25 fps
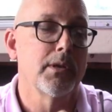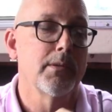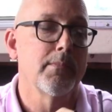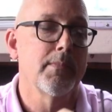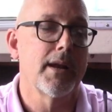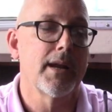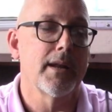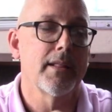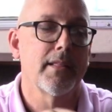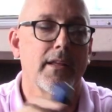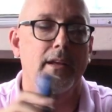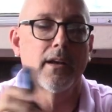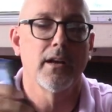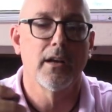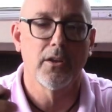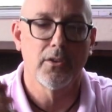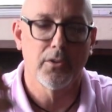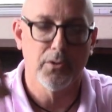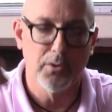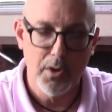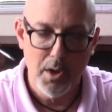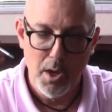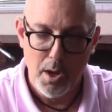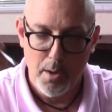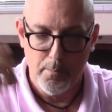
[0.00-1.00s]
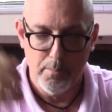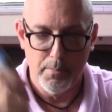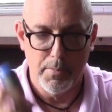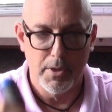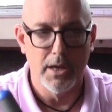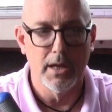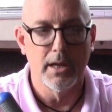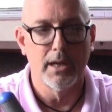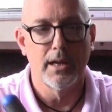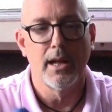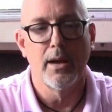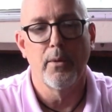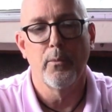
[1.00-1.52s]
them out of the other,
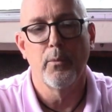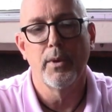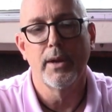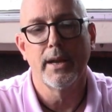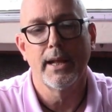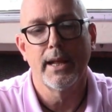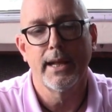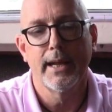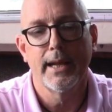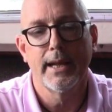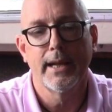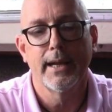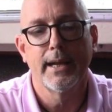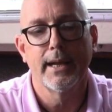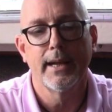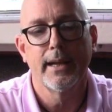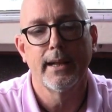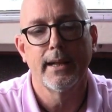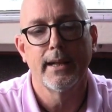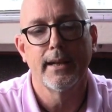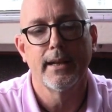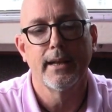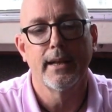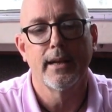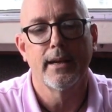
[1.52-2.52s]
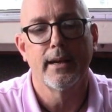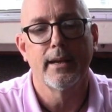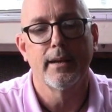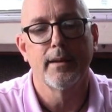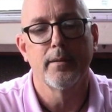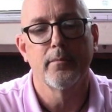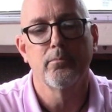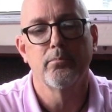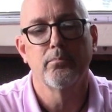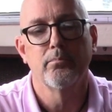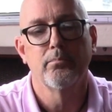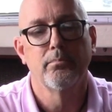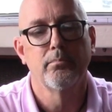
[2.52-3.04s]
but I went ahead
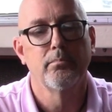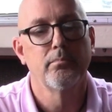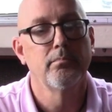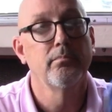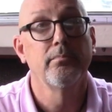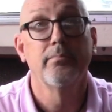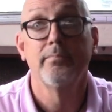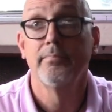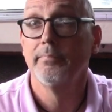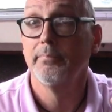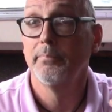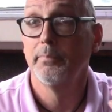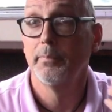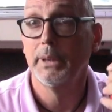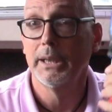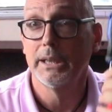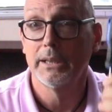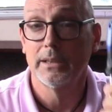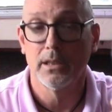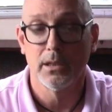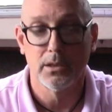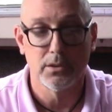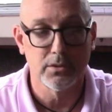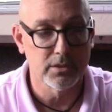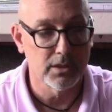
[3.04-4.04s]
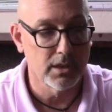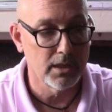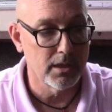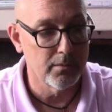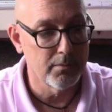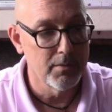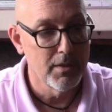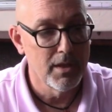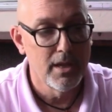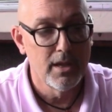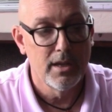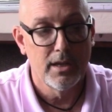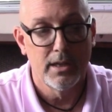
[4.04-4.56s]
and picked those up
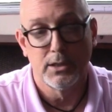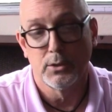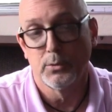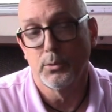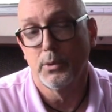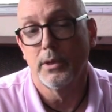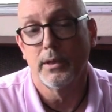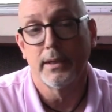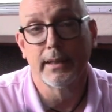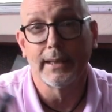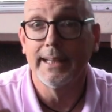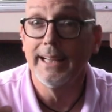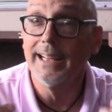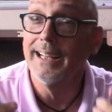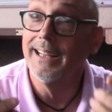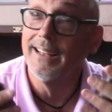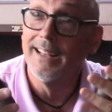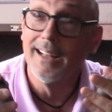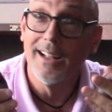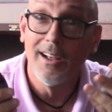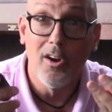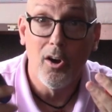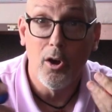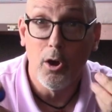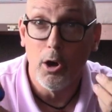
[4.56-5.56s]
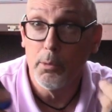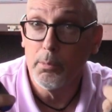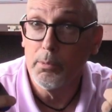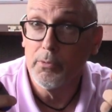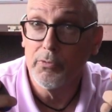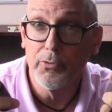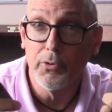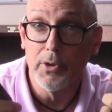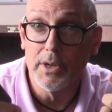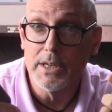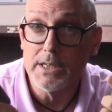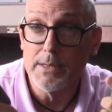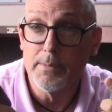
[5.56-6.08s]
as well. Again, Harbor
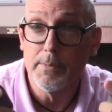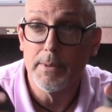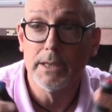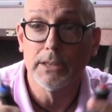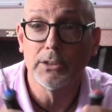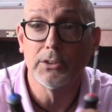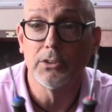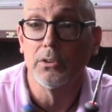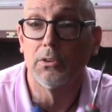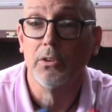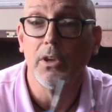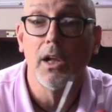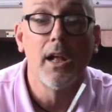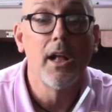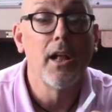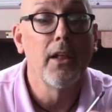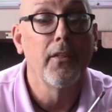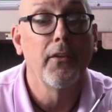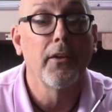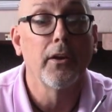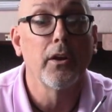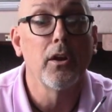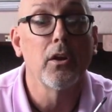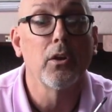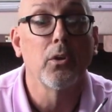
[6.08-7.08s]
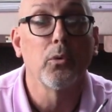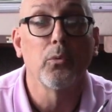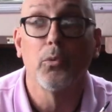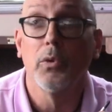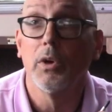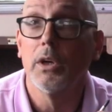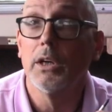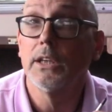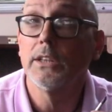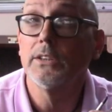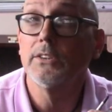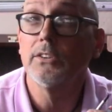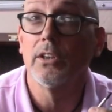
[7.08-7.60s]
Freight special. They're going to
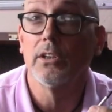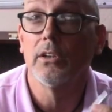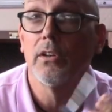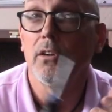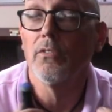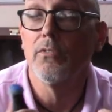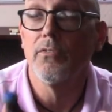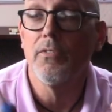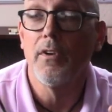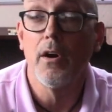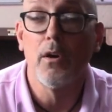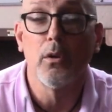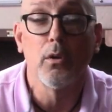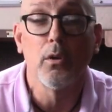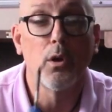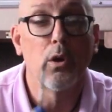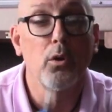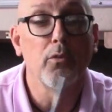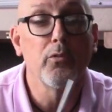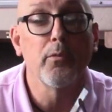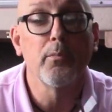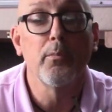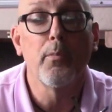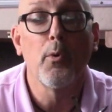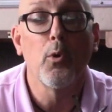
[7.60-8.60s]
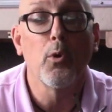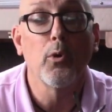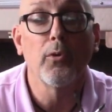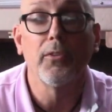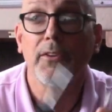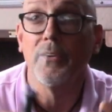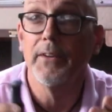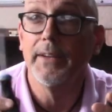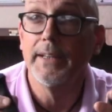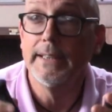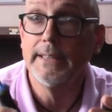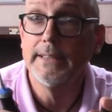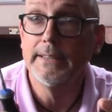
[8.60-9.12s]
rust, they're going to fall overboard,
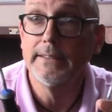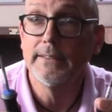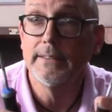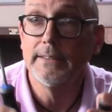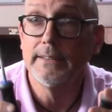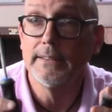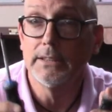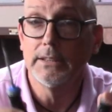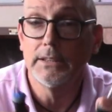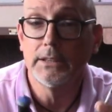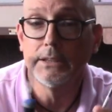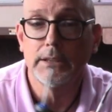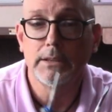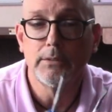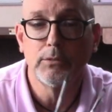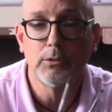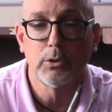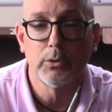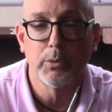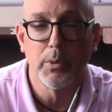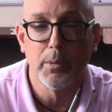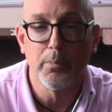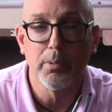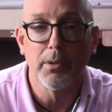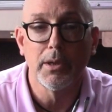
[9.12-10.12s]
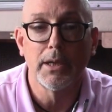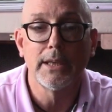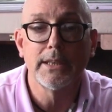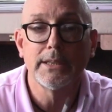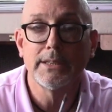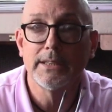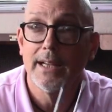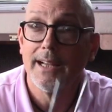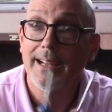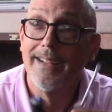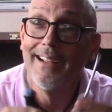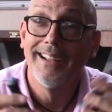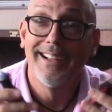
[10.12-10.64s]
they're easy and cheap to
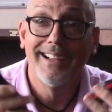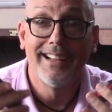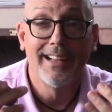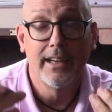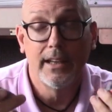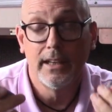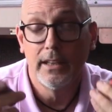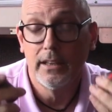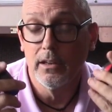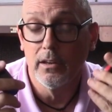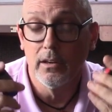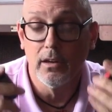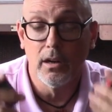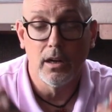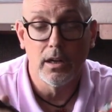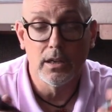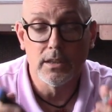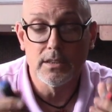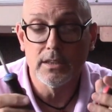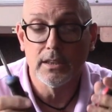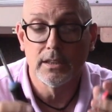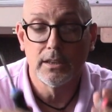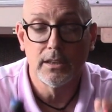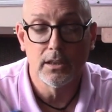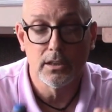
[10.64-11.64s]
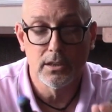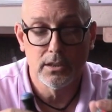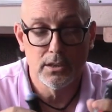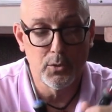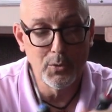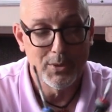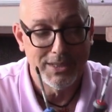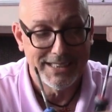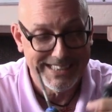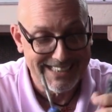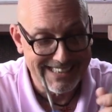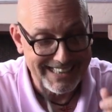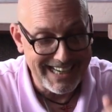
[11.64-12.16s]
replace, and they're honestly going to do
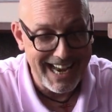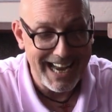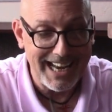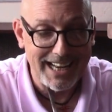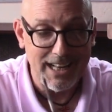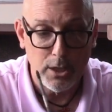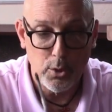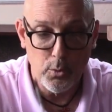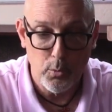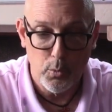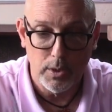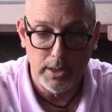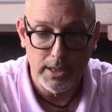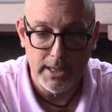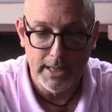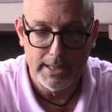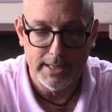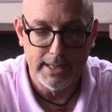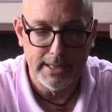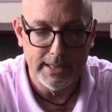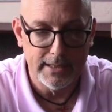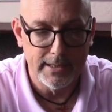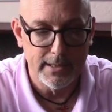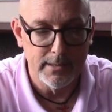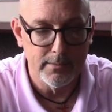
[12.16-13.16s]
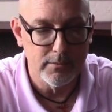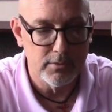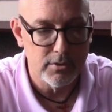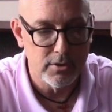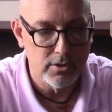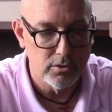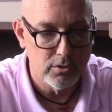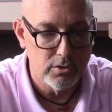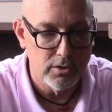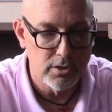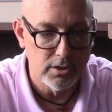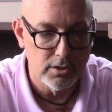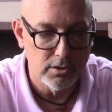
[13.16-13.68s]
exactly what I need them
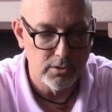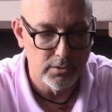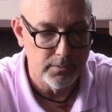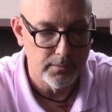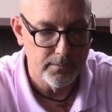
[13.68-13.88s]
to do.